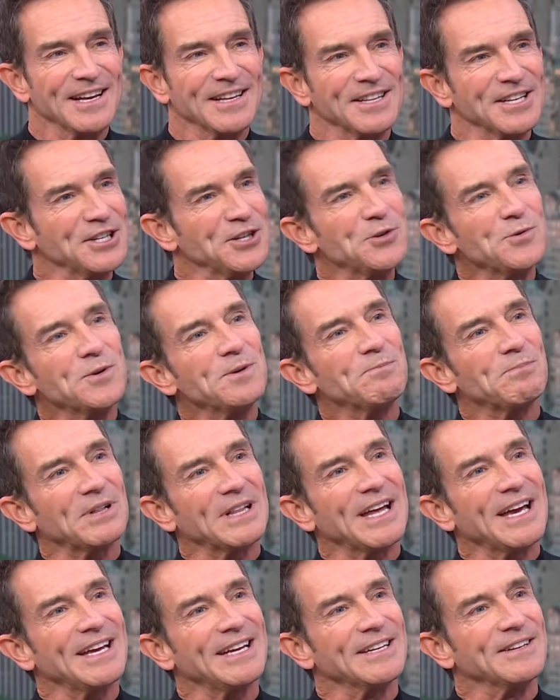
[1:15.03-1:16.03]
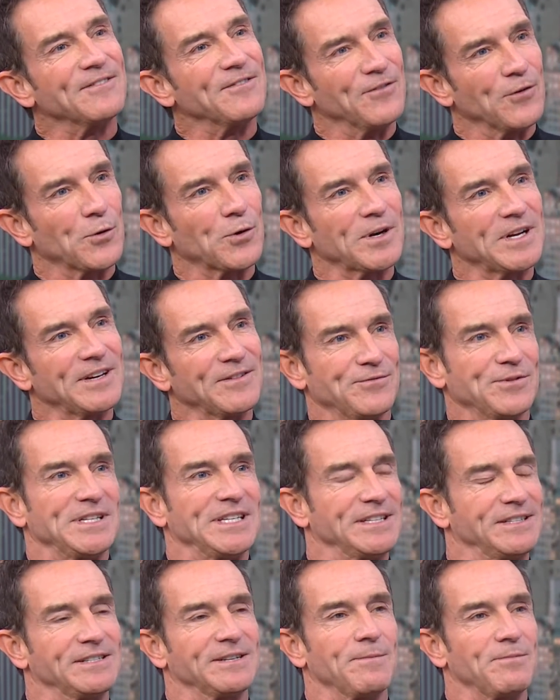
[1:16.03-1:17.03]
that you would play in 40 if we
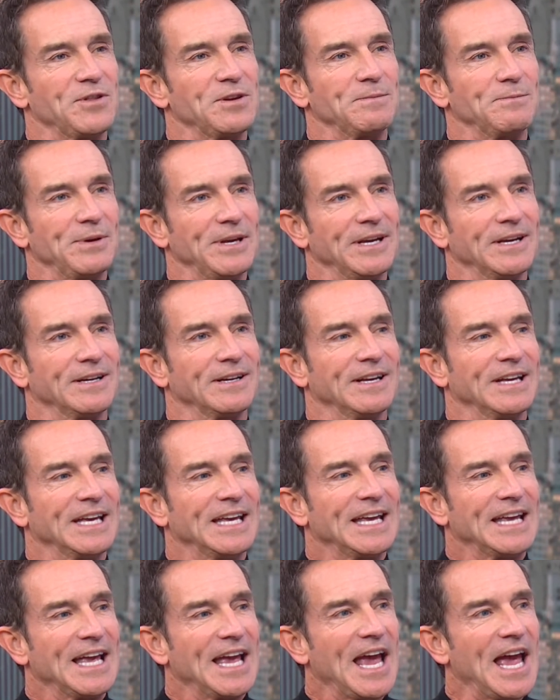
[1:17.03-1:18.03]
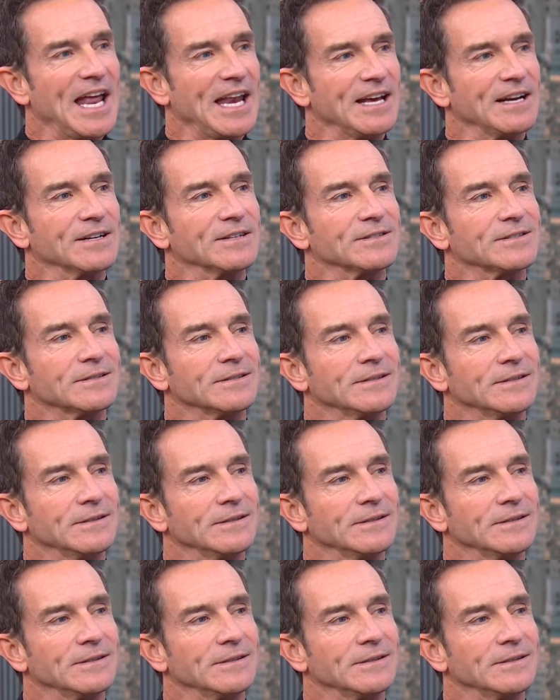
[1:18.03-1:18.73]
did something big? And he goes,